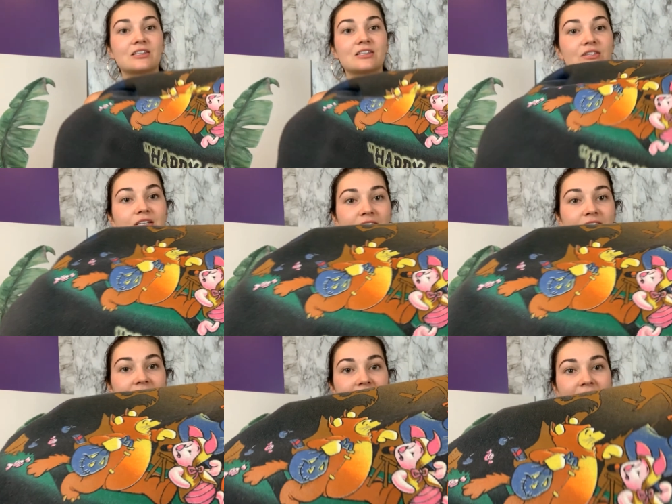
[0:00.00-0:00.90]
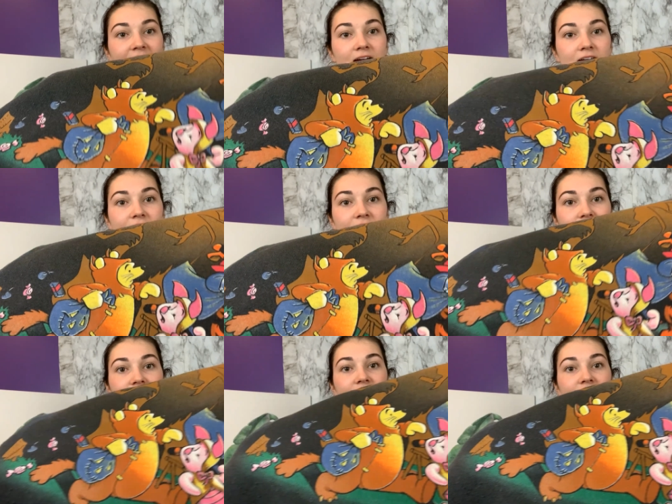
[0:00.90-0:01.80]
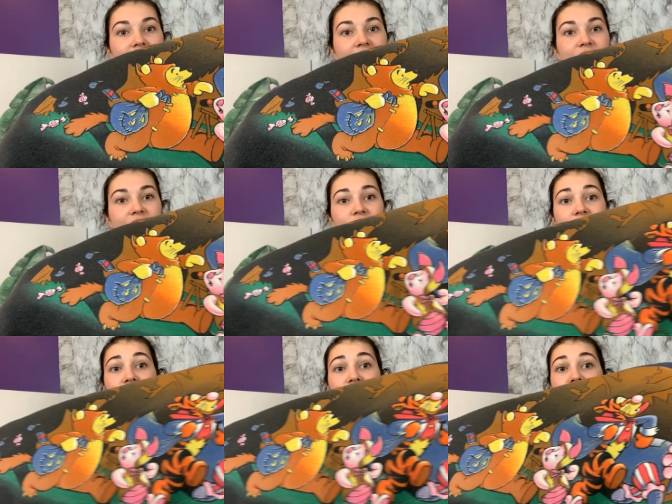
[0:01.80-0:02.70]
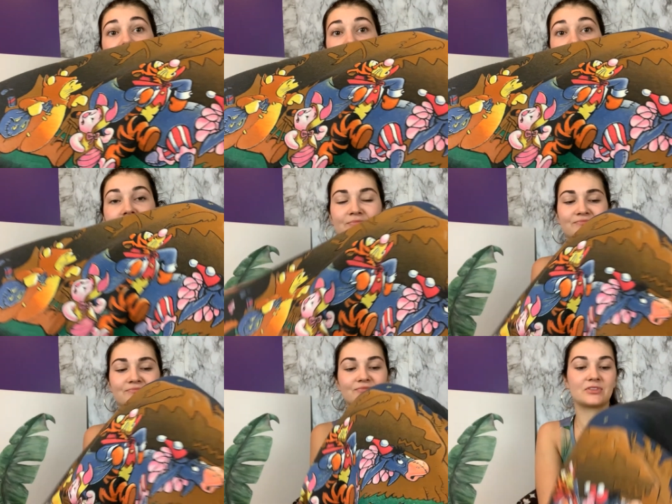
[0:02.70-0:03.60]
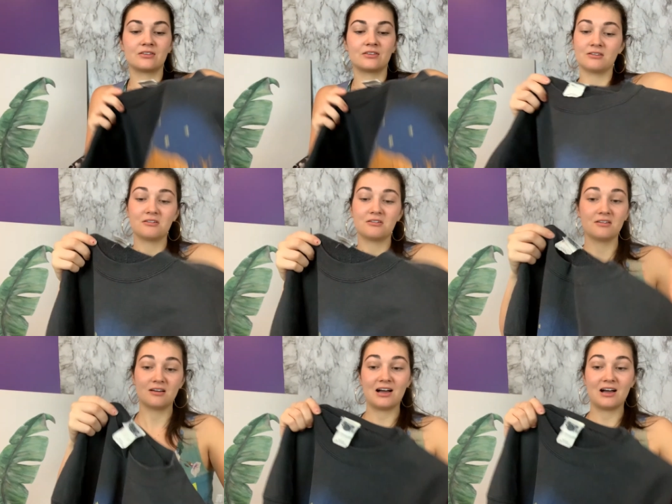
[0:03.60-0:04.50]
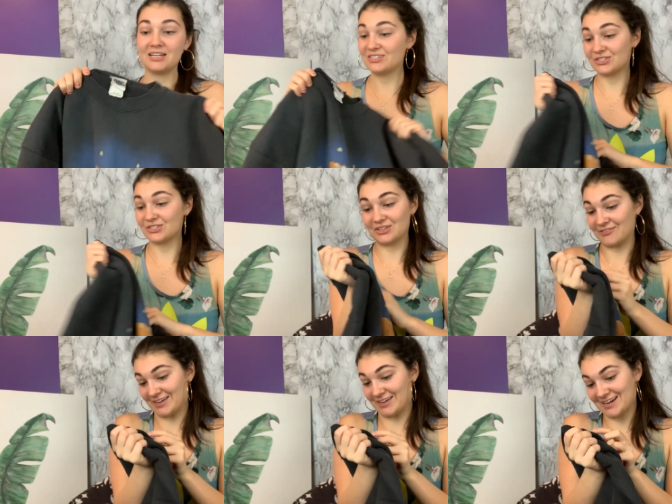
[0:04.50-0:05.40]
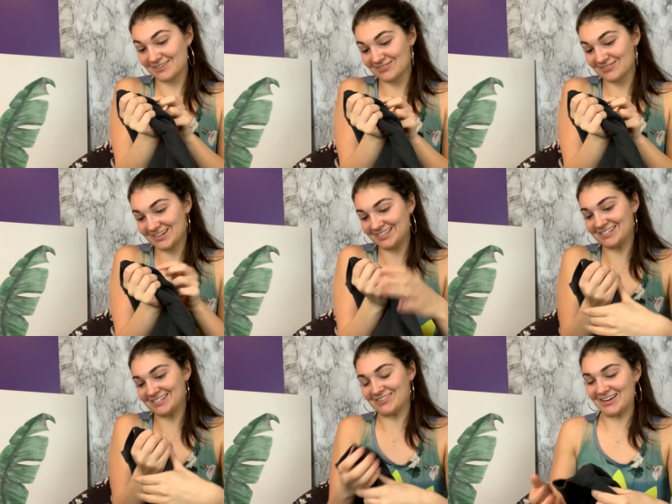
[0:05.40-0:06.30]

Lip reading: Like, it's not scary. They're all just like trick-or-treating. I just love it. I really do.